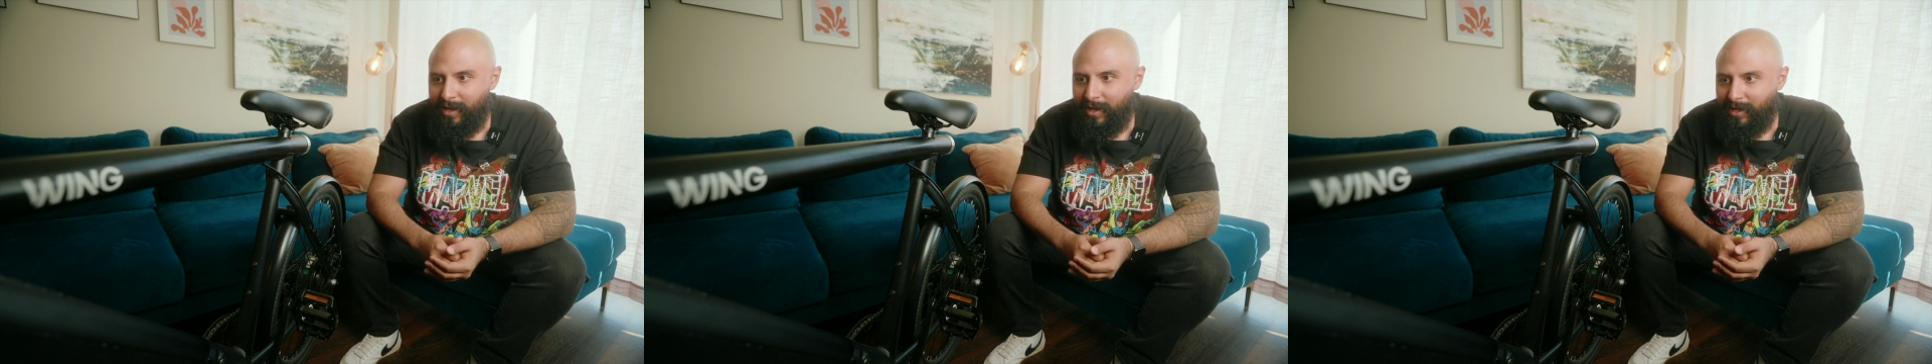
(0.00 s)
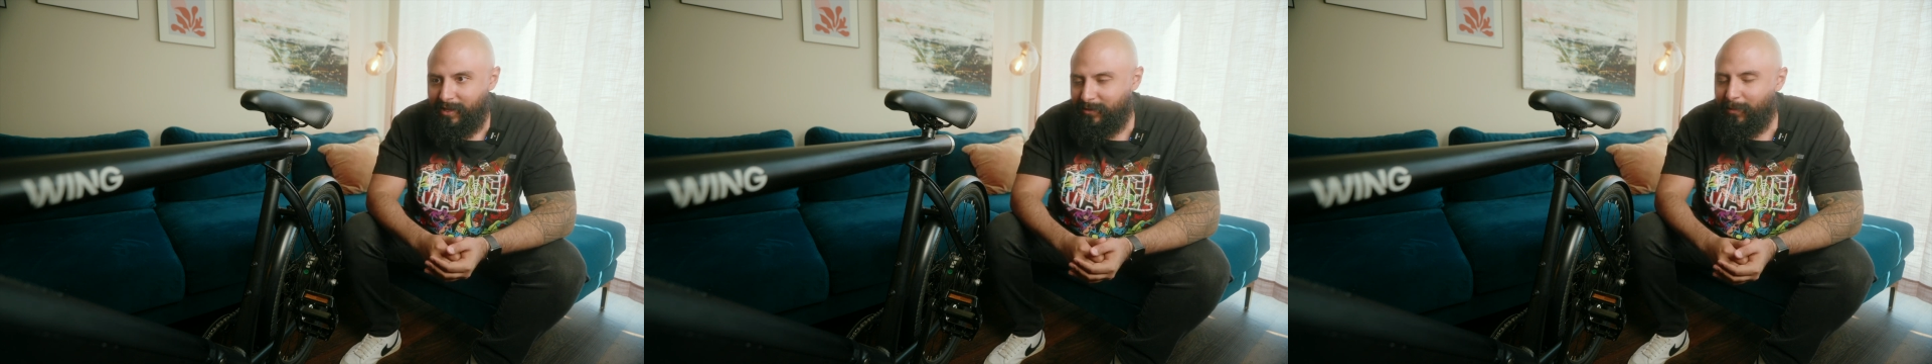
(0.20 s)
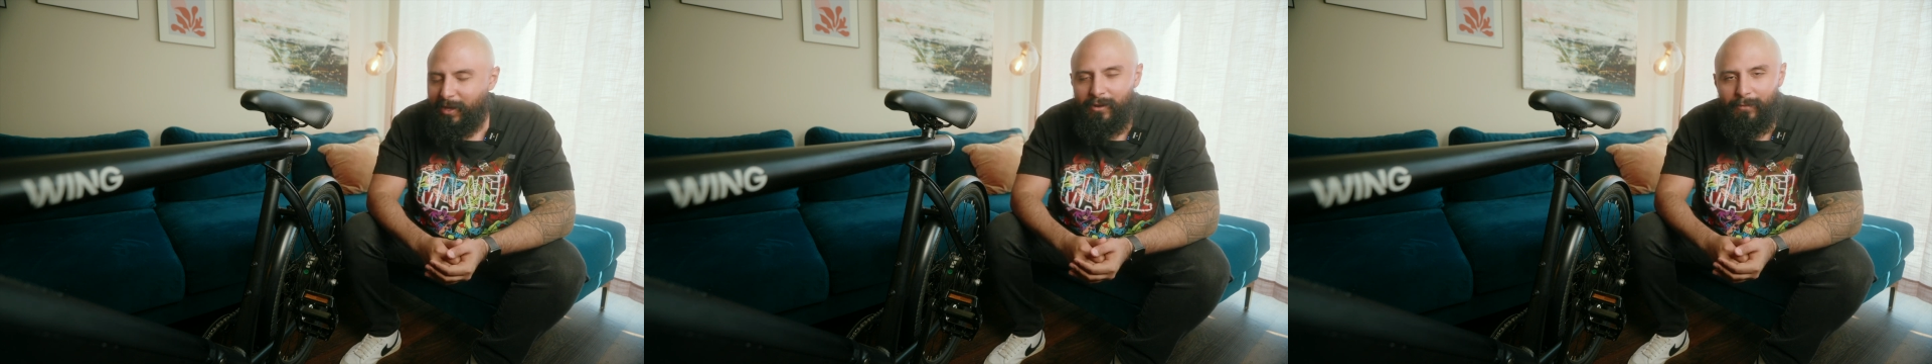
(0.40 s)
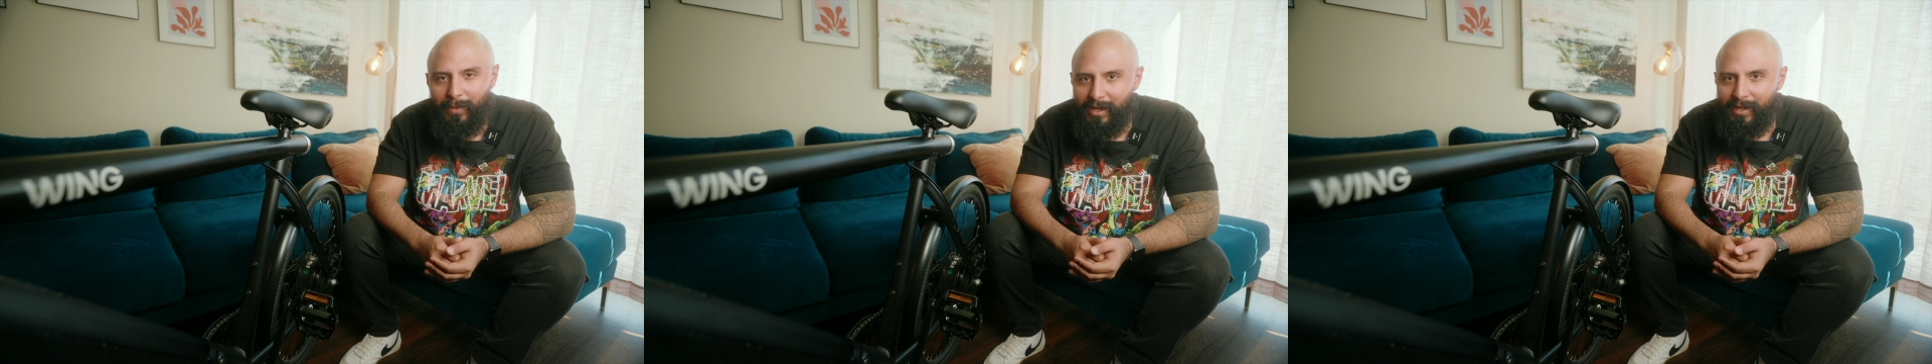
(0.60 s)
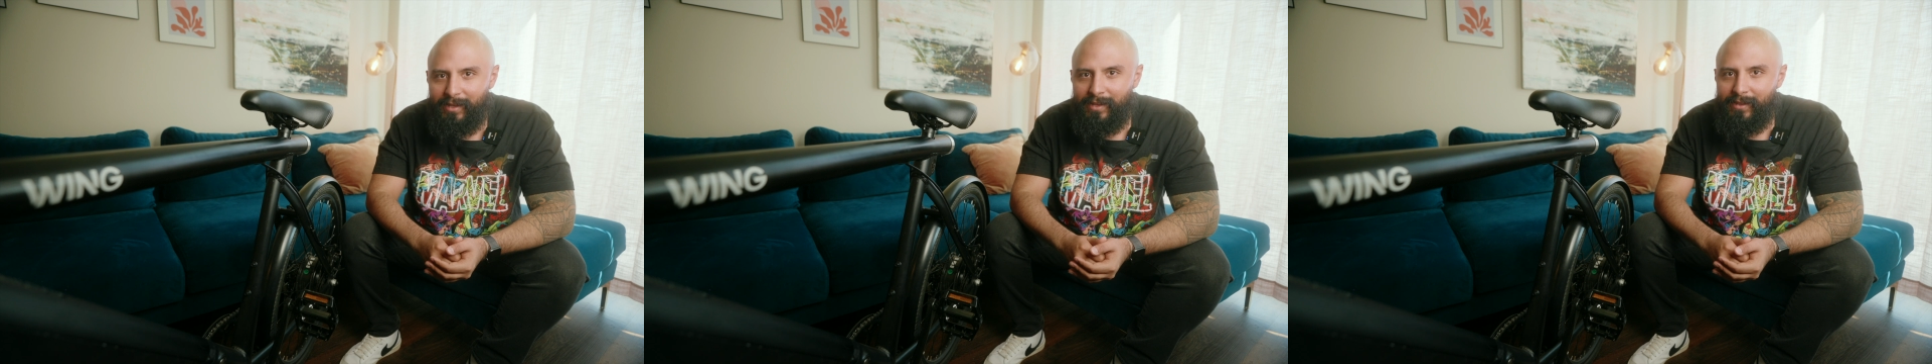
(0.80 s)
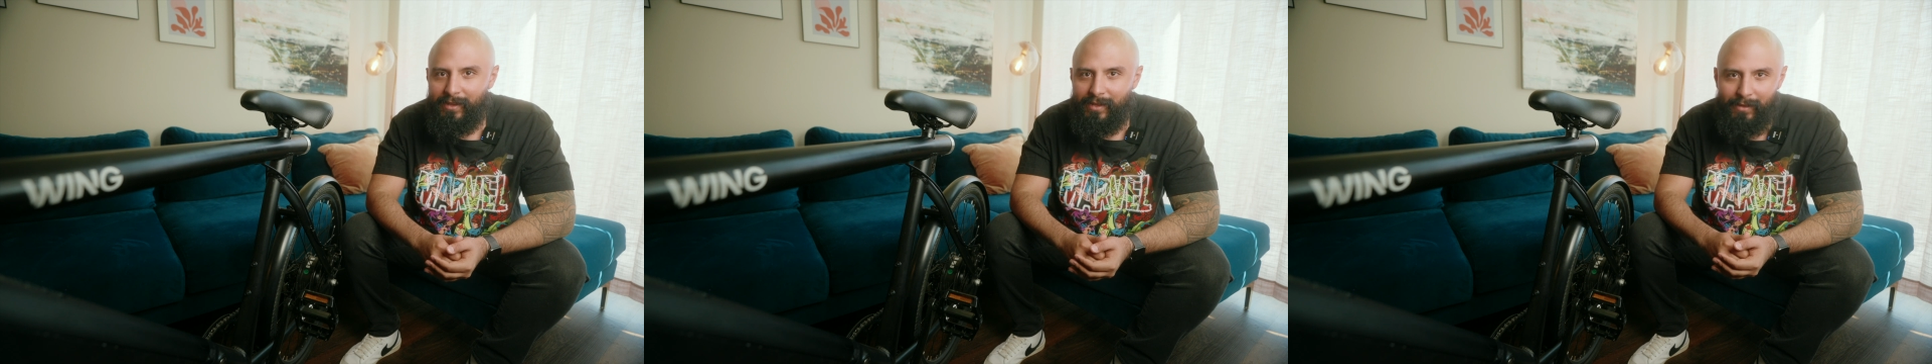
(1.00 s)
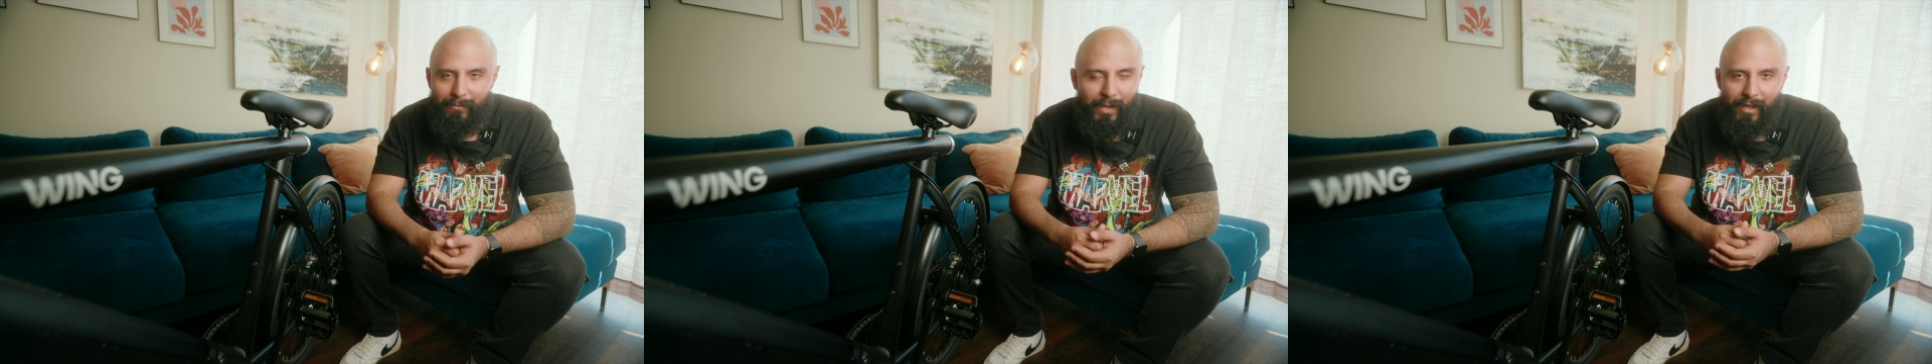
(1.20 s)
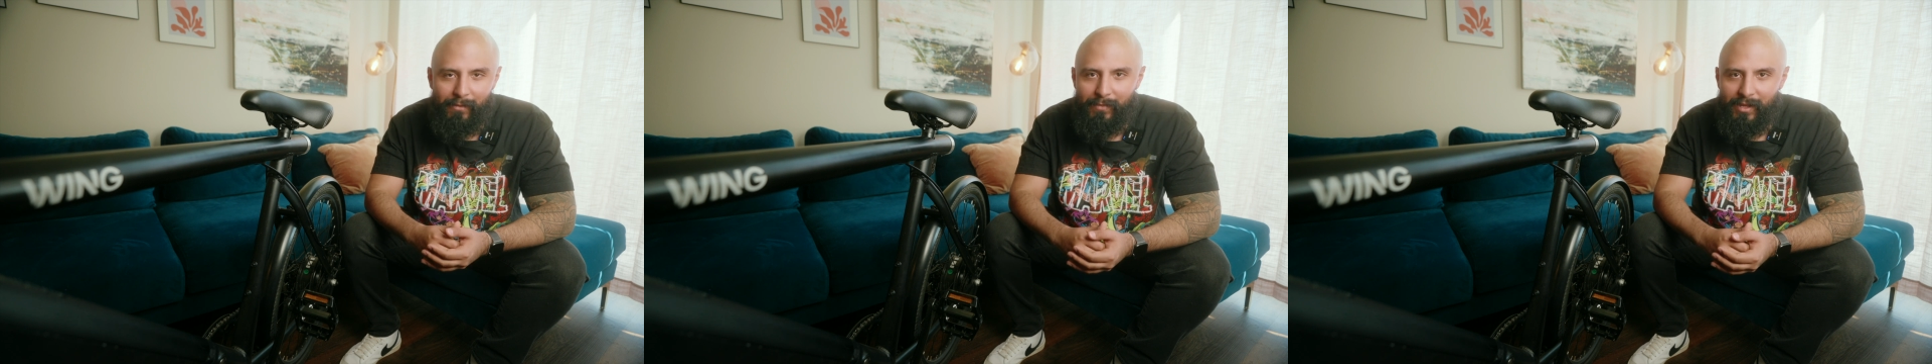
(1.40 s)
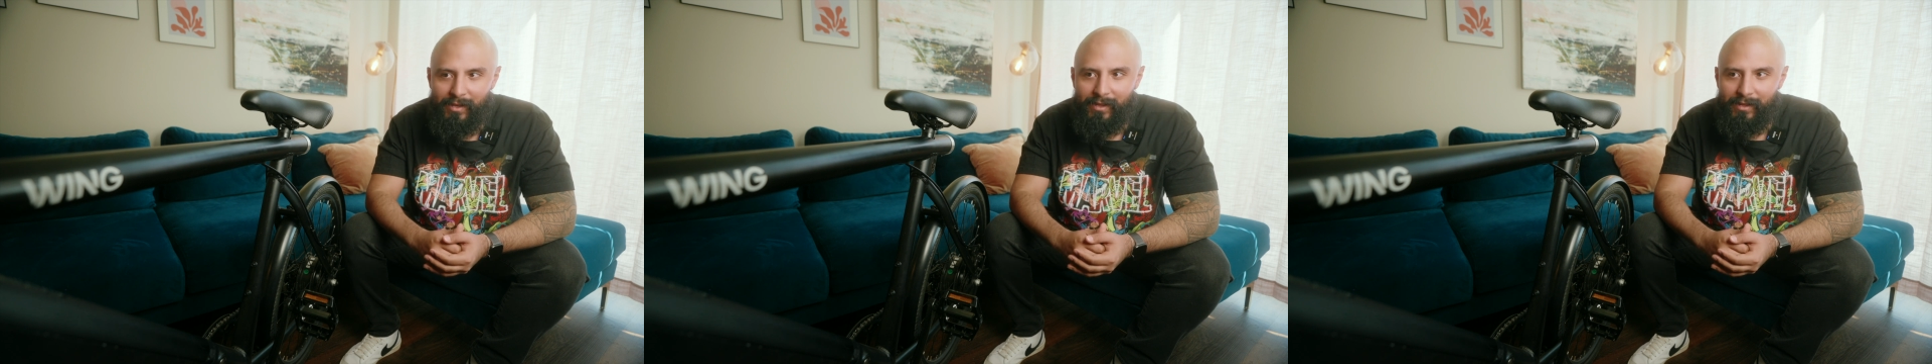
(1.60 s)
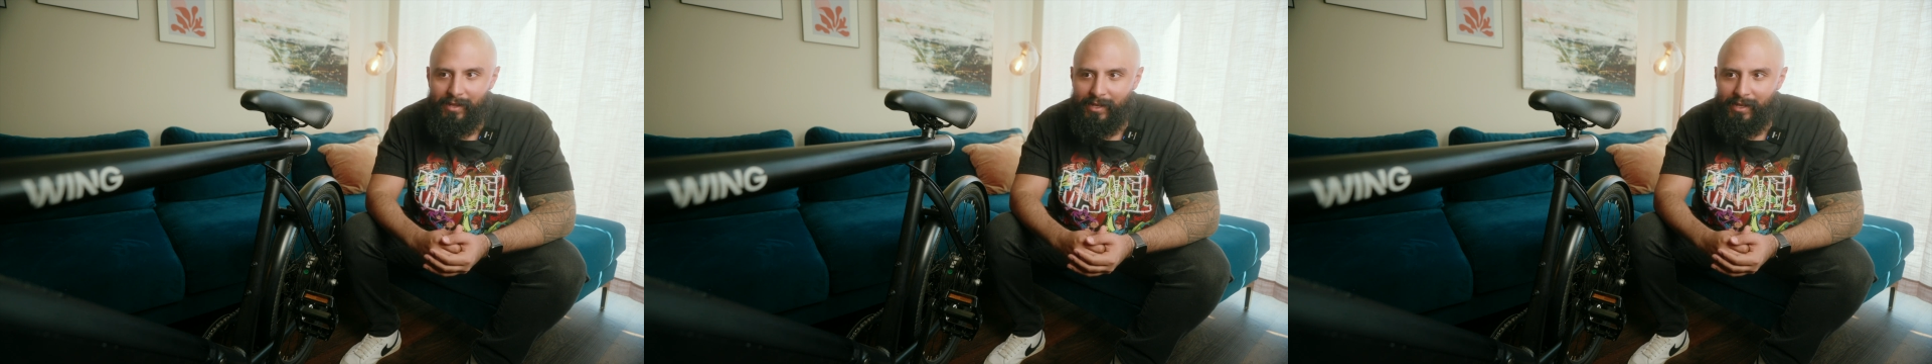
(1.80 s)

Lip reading: it's a better bike in my opinion,